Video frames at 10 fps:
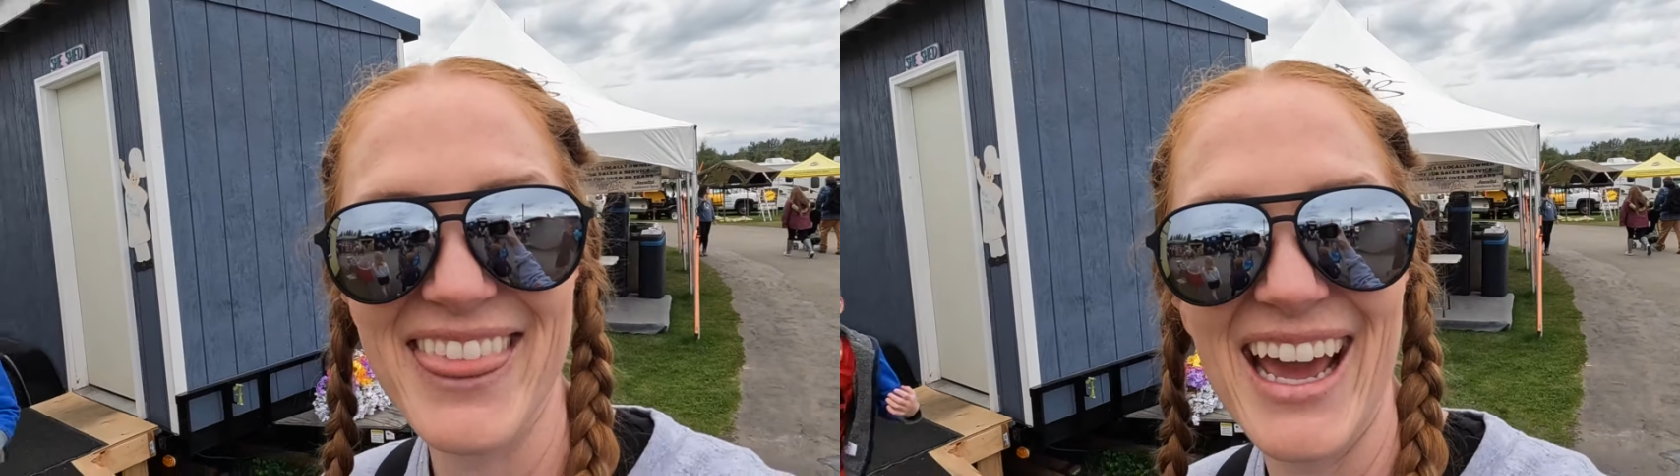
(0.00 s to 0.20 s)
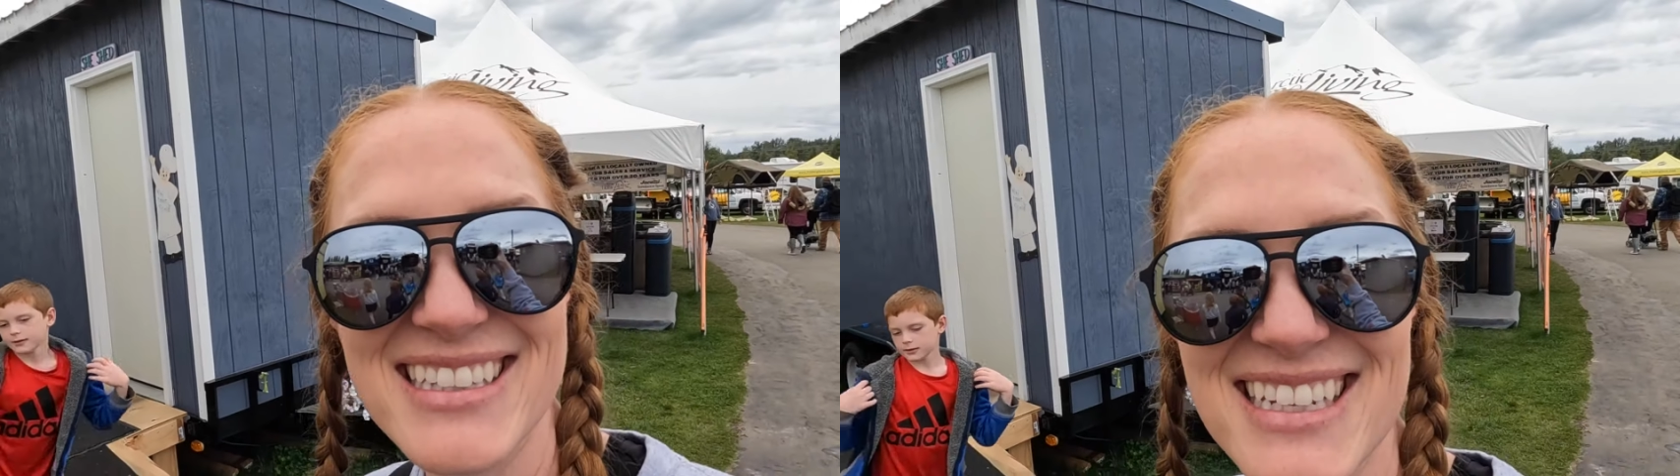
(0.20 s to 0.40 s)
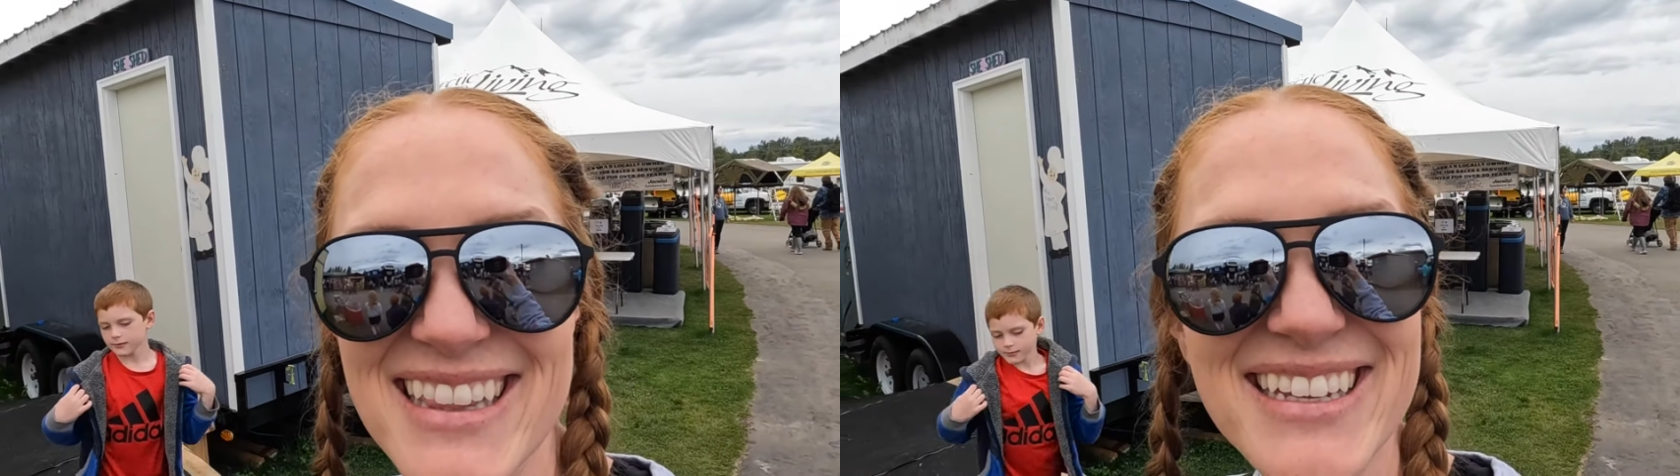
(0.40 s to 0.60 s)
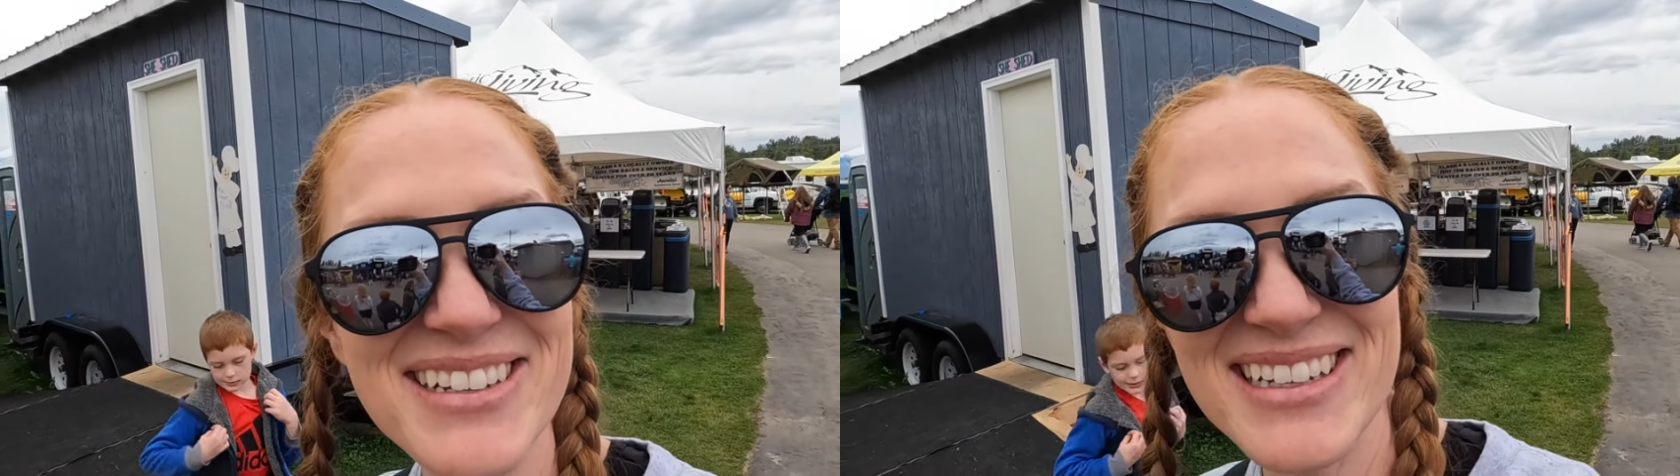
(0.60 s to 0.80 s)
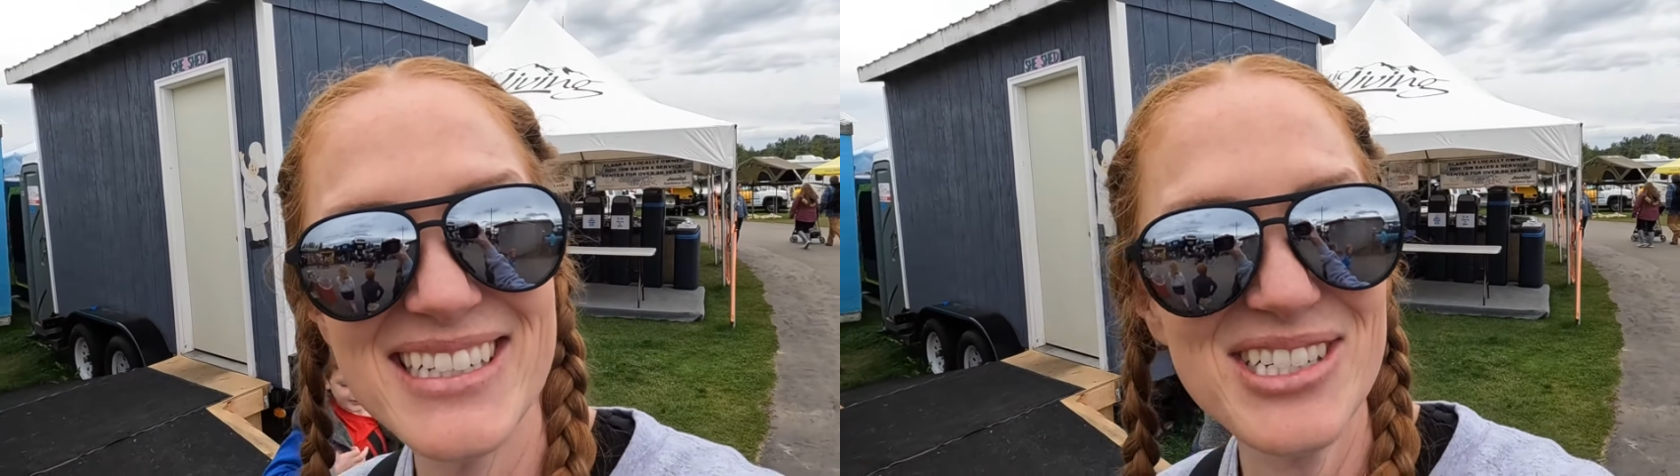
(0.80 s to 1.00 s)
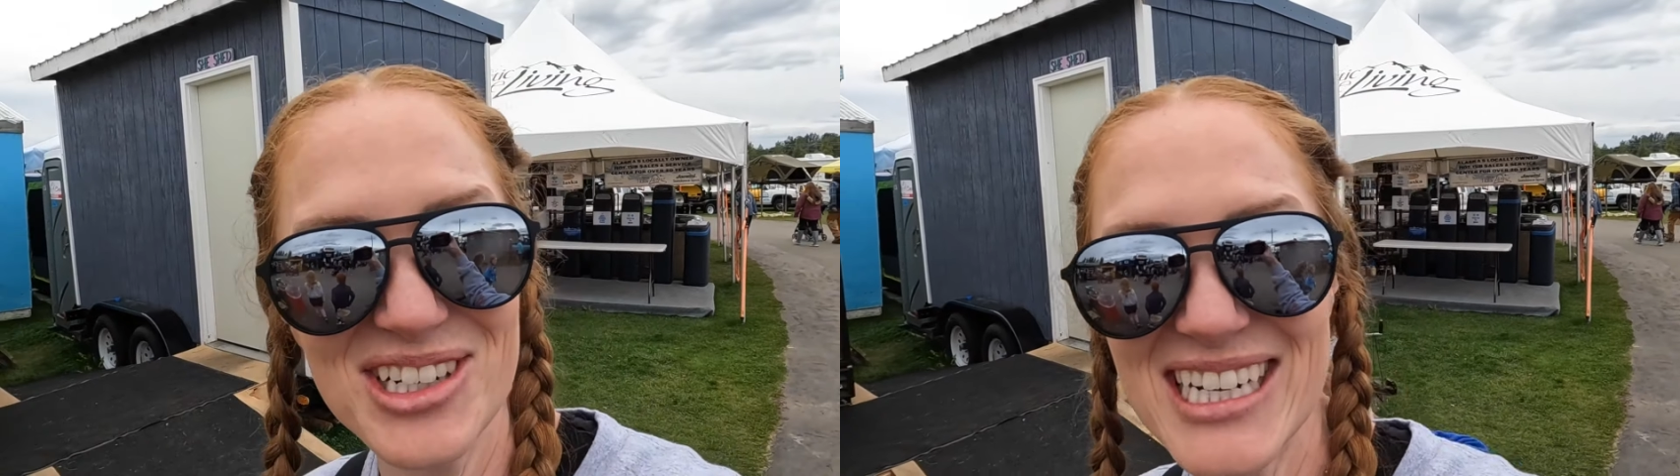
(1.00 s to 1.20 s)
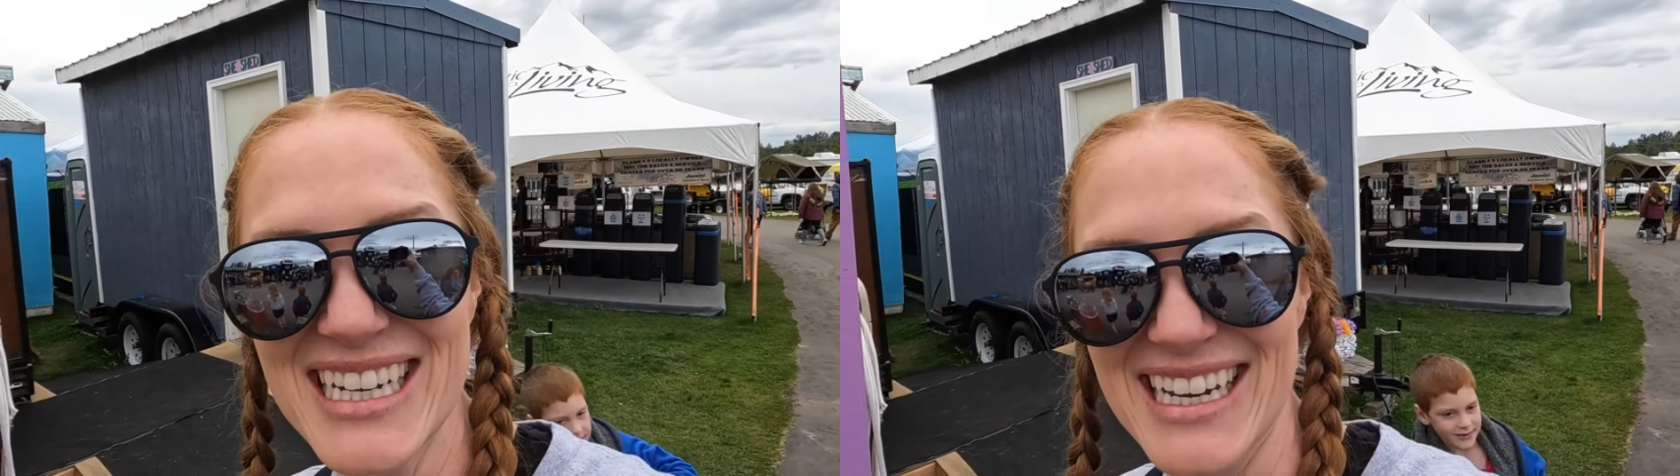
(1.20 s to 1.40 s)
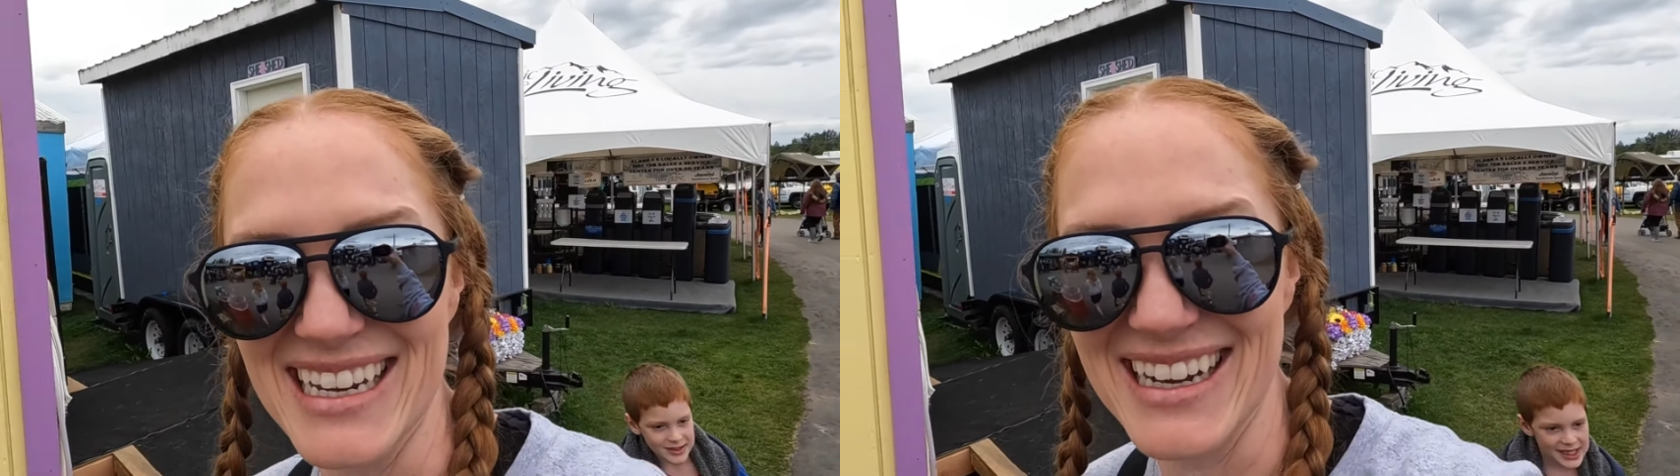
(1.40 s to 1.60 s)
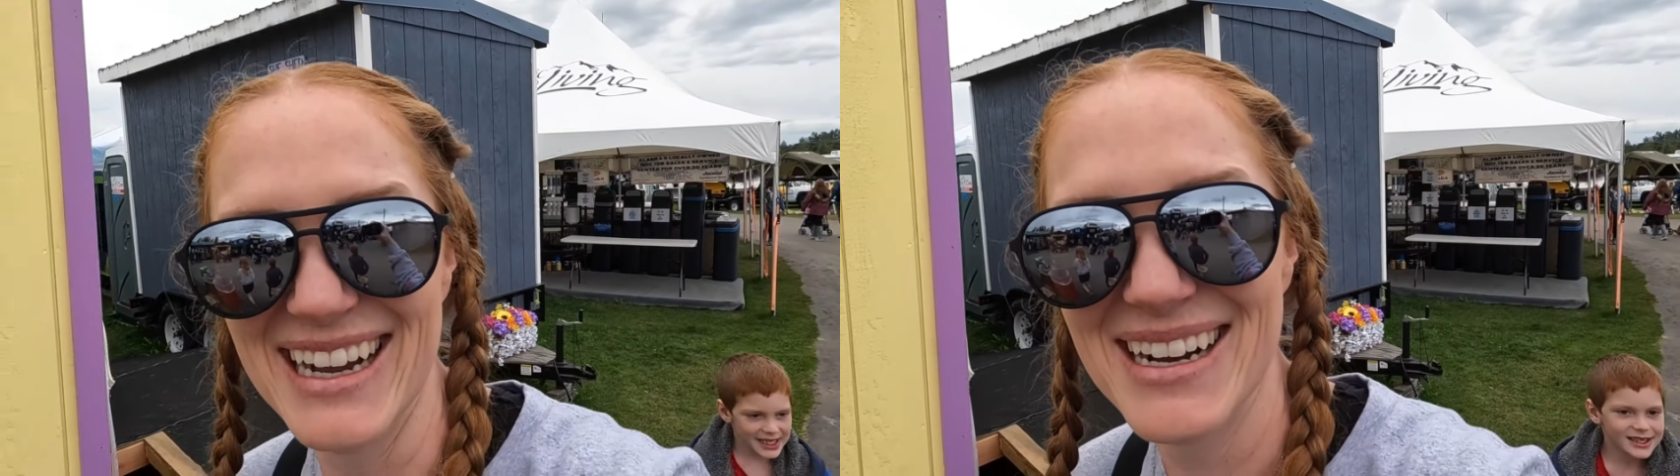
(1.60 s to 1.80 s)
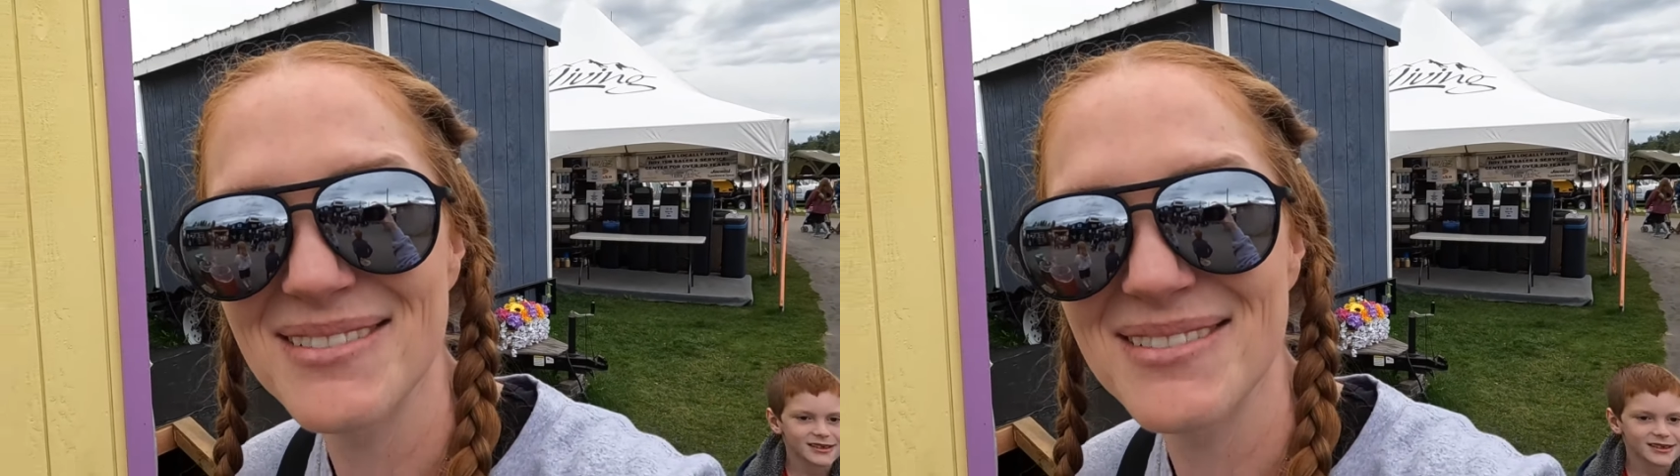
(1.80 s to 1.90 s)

That's a little intriguing.